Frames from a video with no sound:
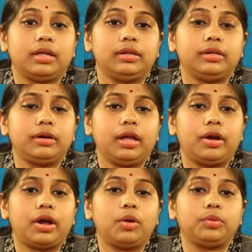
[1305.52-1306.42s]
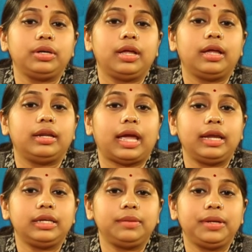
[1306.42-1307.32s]
There are around
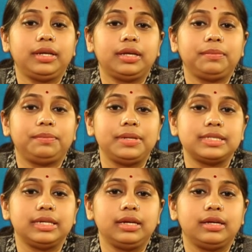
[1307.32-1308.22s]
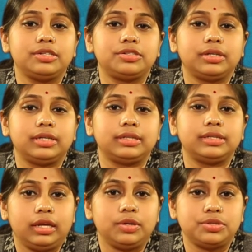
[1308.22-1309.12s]
90 million PC
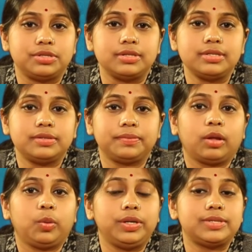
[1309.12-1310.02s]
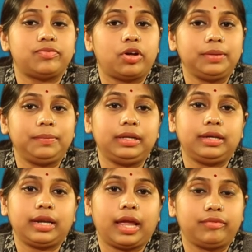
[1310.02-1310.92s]
internet users with 40
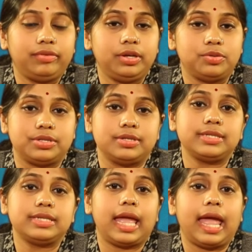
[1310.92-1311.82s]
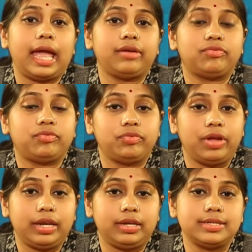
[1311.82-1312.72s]
million heavy users and
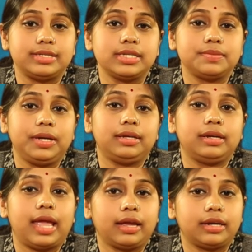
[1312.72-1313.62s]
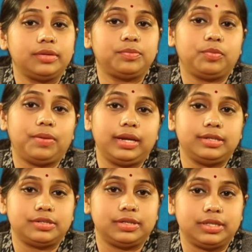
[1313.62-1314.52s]
86 million active mobile
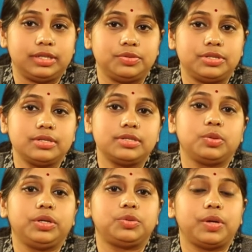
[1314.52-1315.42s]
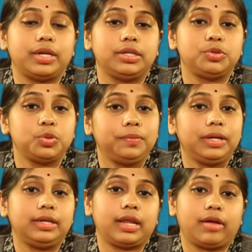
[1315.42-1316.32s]
internet users with 22
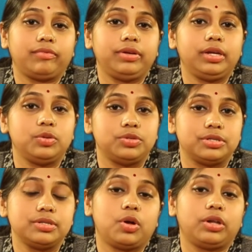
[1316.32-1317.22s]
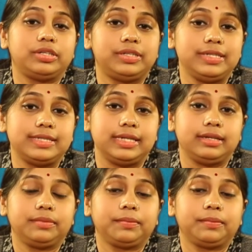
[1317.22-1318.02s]
million heavy users on 3G.